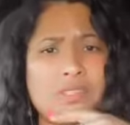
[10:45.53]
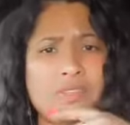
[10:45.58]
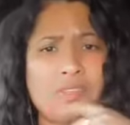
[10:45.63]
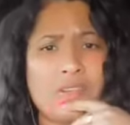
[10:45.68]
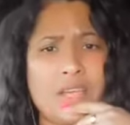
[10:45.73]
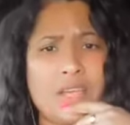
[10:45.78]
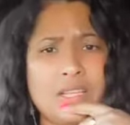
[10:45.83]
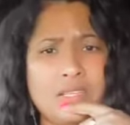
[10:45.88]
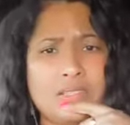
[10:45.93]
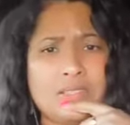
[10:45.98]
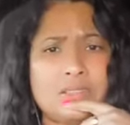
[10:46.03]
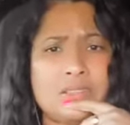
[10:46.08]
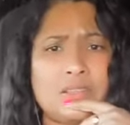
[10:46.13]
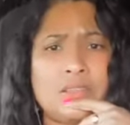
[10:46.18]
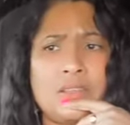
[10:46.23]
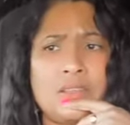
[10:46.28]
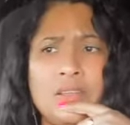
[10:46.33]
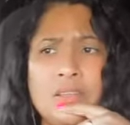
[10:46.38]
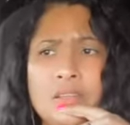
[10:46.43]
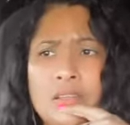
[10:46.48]
of rice?
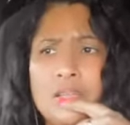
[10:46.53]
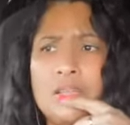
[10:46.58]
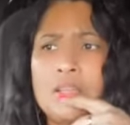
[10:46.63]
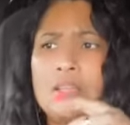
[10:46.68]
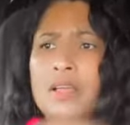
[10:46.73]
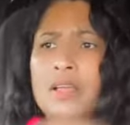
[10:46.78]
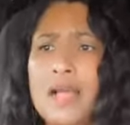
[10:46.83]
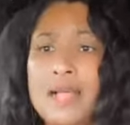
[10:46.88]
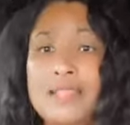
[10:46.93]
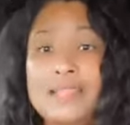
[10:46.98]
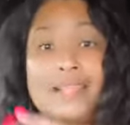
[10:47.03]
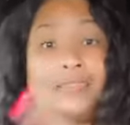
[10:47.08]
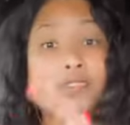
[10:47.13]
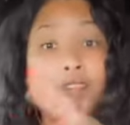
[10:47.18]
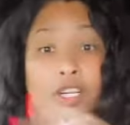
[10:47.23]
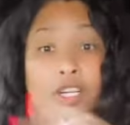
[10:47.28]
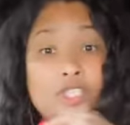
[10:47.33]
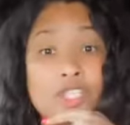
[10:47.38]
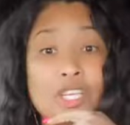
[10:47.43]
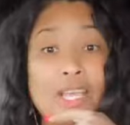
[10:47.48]
And that's
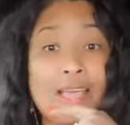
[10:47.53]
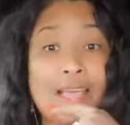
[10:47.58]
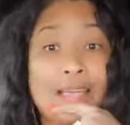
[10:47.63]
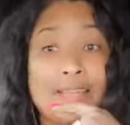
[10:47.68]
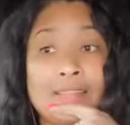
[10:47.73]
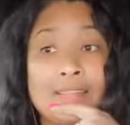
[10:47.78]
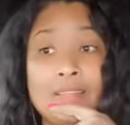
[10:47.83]
all she had.